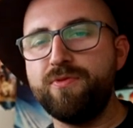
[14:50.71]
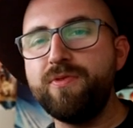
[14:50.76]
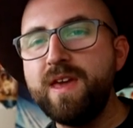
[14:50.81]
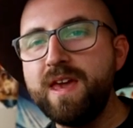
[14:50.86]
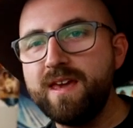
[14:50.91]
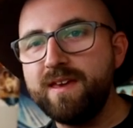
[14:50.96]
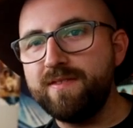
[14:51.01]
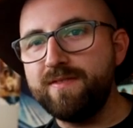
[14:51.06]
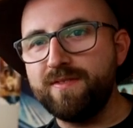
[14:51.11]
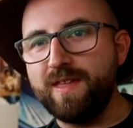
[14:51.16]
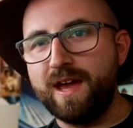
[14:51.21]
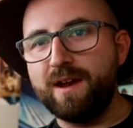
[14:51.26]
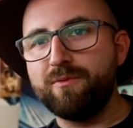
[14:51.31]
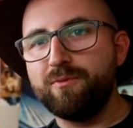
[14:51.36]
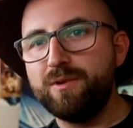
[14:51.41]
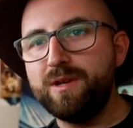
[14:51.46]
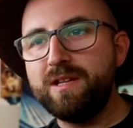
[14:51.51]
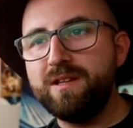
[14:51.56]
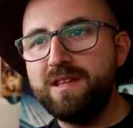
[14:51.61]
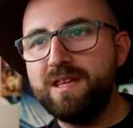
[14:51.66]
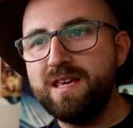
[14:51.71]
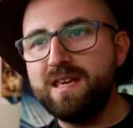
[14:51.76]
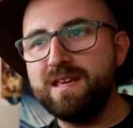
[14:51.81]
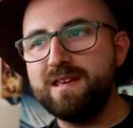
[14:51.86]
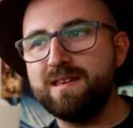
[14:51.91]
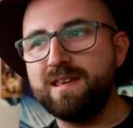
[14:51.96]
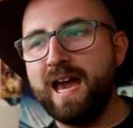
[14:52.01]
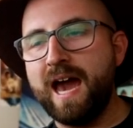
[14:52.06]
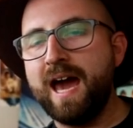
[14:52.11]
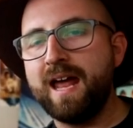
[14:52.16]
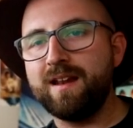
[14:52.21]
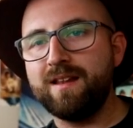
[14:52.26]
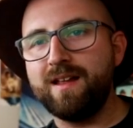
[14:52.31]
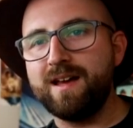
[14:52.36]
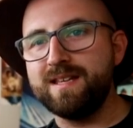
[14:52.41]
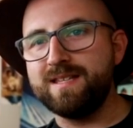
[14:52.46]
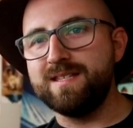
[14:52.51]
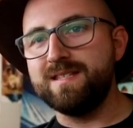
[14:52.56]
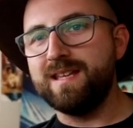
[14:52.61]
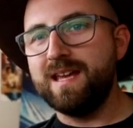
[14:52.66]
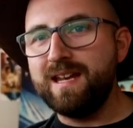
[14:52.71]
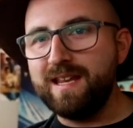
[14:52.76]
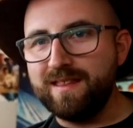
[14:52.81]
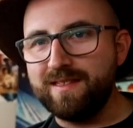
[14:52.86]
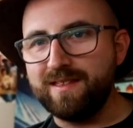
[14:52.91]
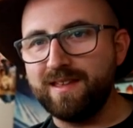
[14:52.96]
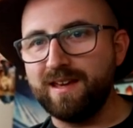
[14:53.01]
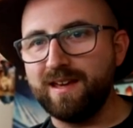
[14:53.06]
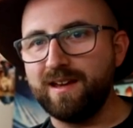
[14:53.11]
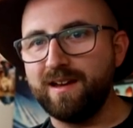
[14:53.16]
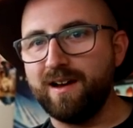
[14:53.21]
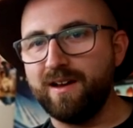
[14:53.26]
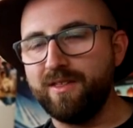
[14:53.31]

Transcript: thing that really catalyzes anything